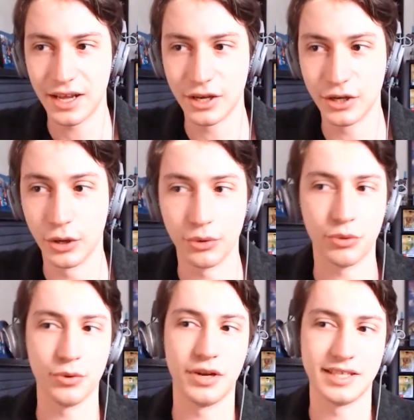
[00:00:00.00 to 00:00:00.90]
go
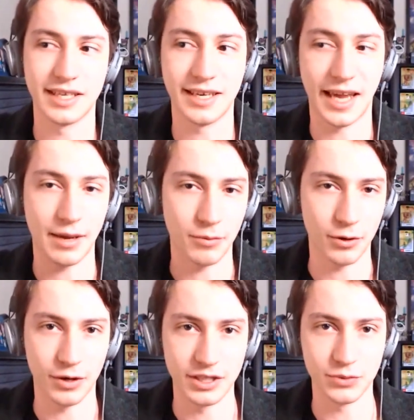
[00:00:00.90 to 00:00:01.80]
through it as a
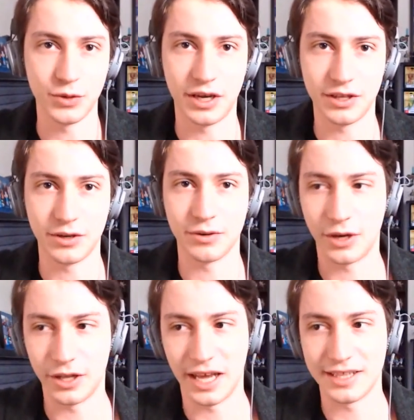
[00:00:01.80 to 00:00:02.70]
gamer as well, or
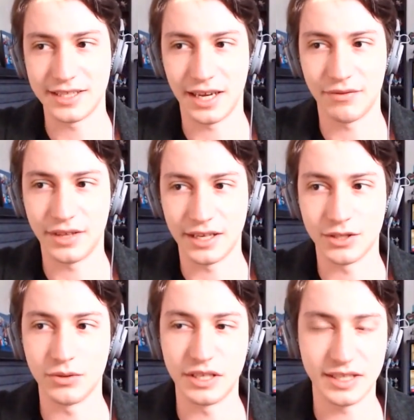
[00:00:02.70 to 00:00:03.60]
on that side of things.
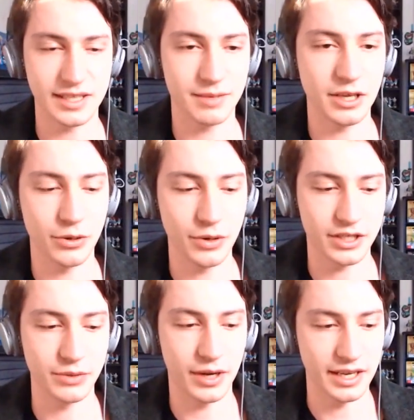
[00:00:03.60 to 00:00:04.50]
So is that something you
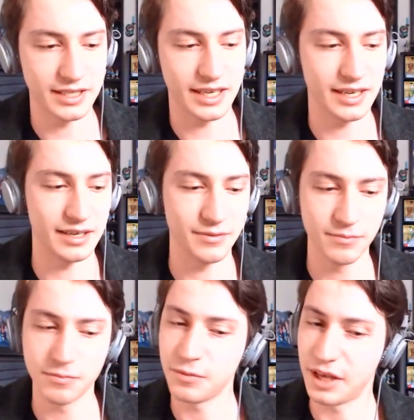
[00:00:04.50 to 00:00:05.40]
actually went and did? And
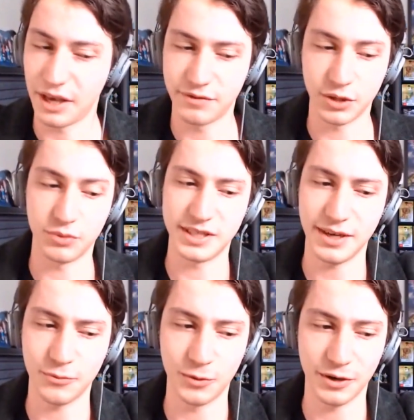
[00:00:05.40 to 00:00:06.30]
if so, was
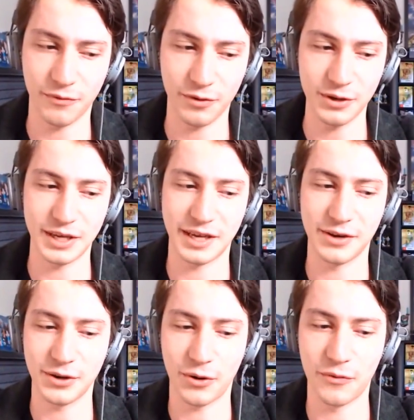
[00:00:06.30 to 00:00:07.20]
that weird for you to hear
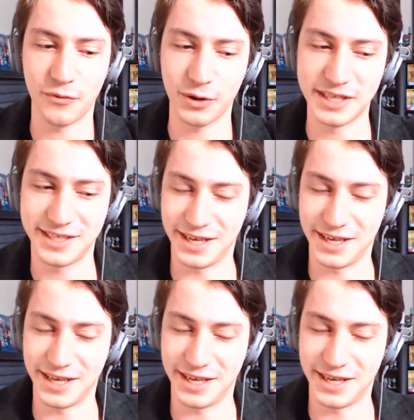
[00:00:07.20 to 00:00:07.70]
your own voice?